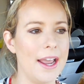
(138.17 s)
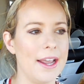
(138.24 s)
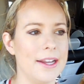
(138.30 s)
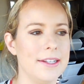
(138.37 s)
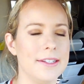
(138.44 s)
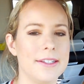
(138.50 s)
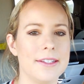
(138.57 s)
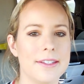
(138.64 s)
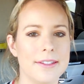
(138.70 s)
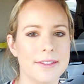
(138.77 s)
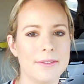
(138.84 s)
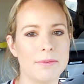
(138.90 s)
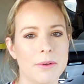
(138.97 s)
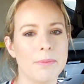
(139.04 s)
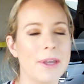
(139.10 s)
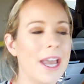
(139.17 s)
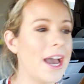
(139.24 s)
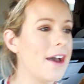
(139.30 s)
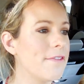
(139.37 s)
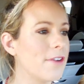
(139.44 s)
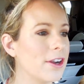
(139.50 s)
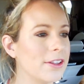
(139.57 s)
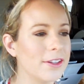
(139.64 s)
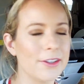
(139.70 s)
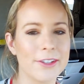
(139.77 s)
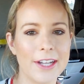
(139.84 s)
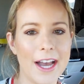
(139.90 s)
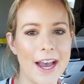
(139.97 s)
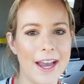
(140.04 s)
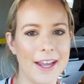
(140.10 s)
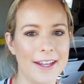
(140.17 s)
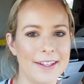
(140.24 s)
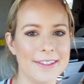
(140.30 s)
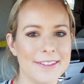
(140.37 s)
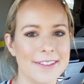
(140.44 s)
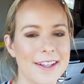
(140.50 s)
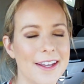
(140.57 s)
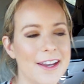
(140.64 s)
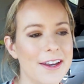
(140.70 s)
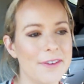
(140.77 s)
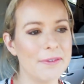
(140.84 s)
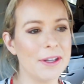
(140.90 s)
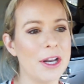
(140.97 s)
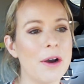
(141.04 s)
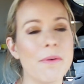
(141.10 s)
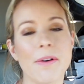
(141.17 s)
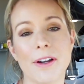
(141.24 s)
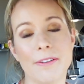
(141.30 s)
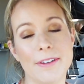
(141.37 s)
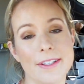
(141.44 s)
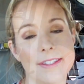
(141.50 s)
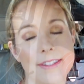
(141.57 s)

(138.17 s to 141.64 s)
And when we have our little guy, we don't want to